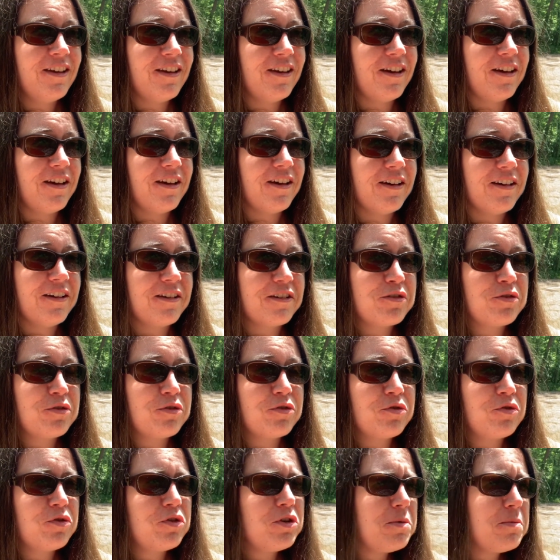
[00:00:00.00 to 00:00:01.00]

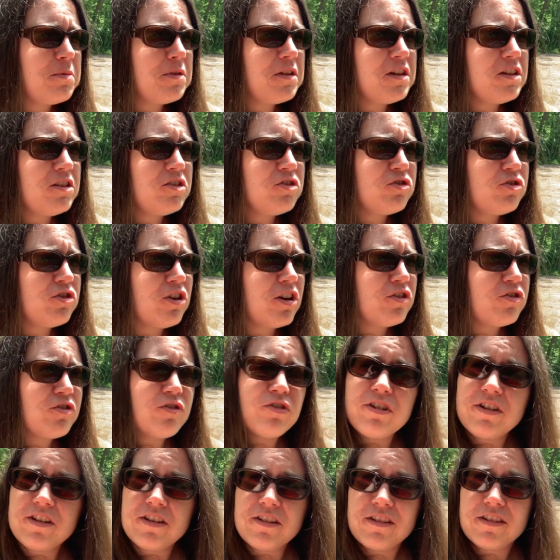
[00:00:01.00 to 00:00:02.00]
Extremely
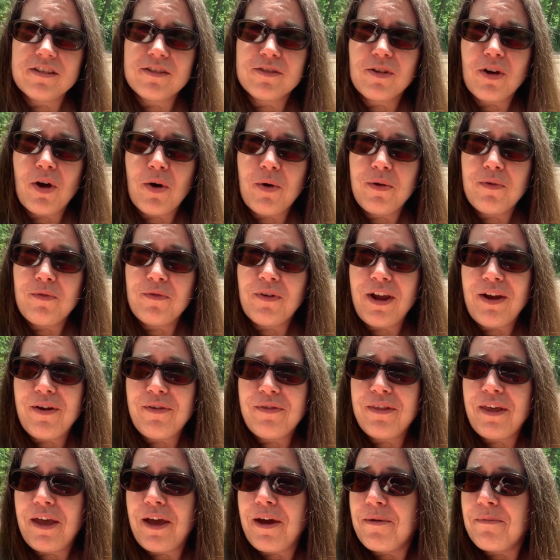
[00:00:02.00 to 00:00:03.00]
treacherous going
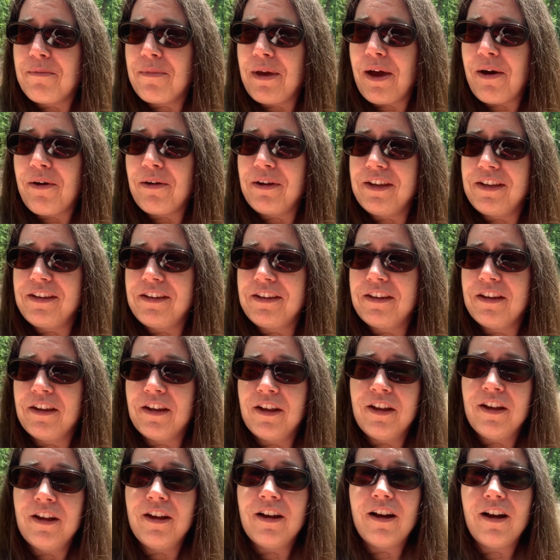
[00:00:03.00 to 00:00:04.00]
around that mountain.
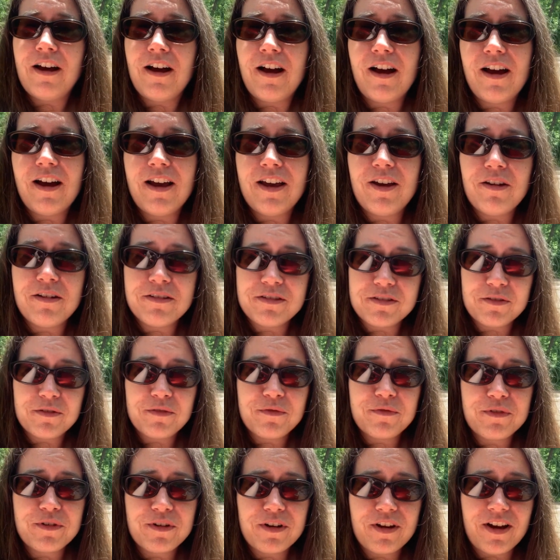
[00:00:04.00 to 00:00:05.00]
I also
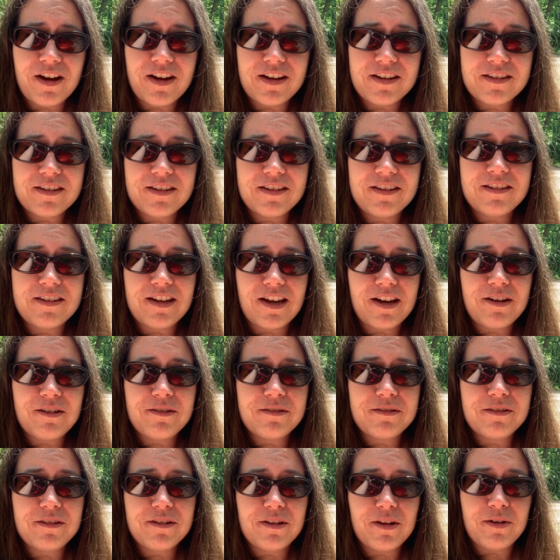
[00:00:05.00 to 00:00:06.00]
forgot to
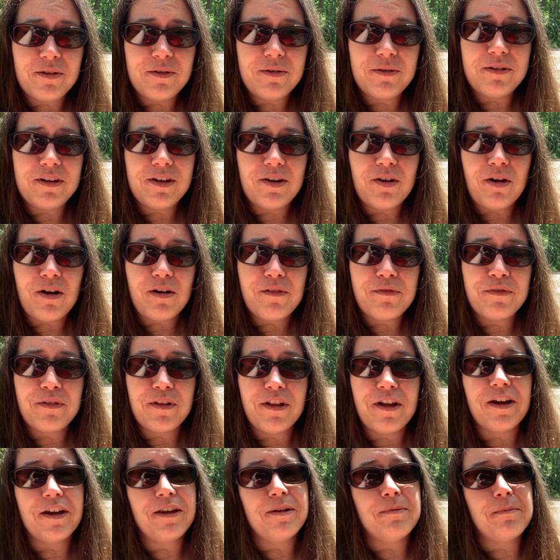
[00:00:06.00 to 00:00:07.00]
download an
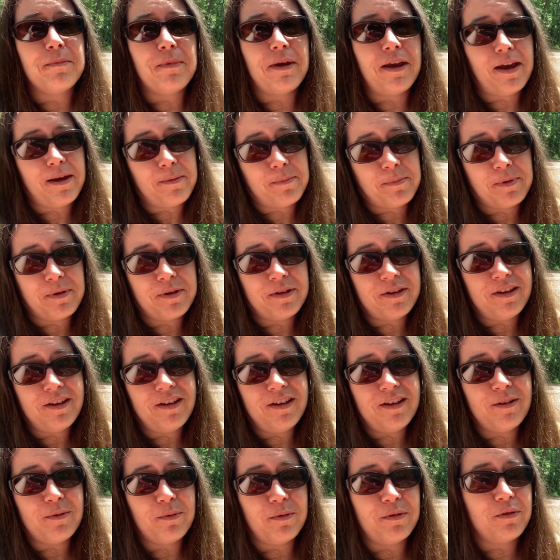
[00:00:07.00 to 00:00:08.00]
offline map
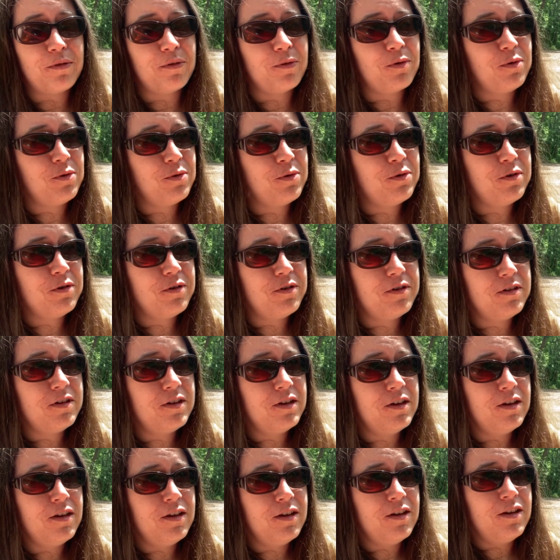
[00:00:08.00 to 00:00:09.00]
with Google.
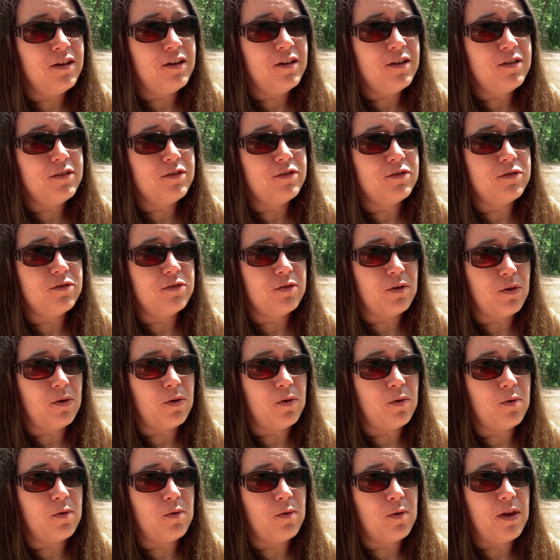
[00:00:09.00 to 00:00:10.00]

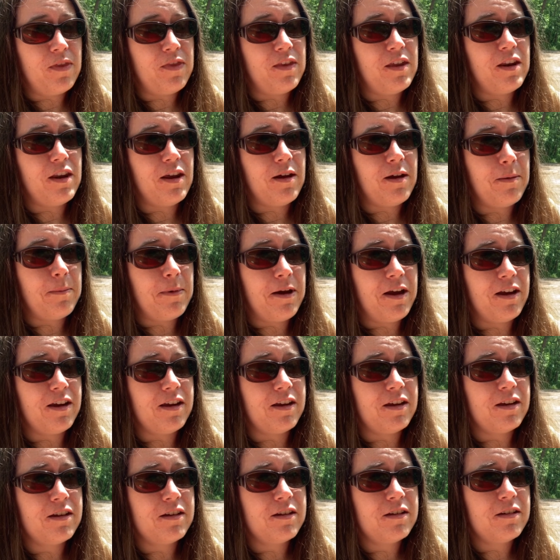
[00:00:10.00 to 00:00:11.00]
And then
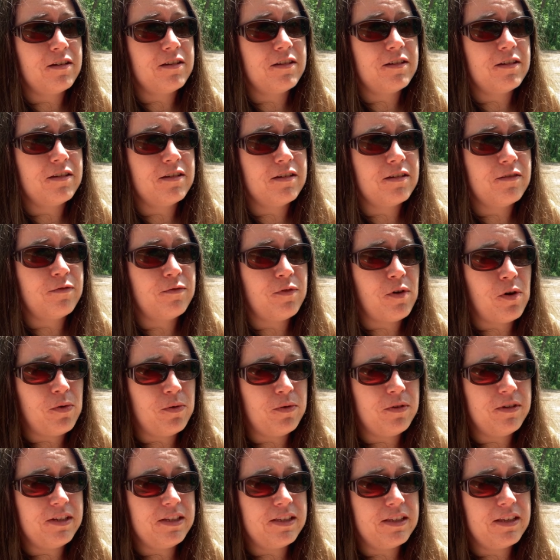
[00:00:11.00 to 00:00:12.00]
my
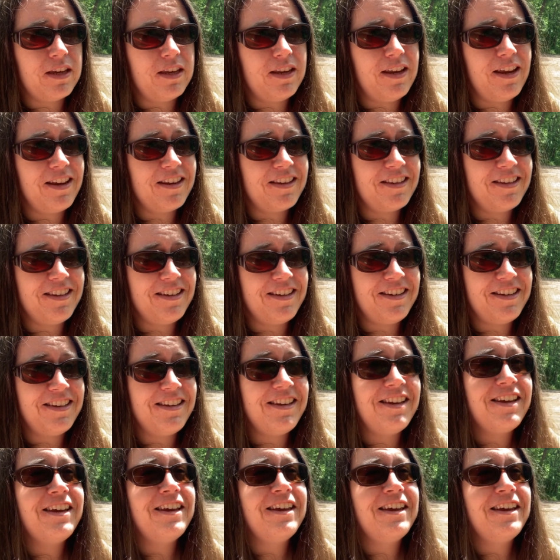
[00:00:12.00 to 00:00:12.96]
phone disconnected.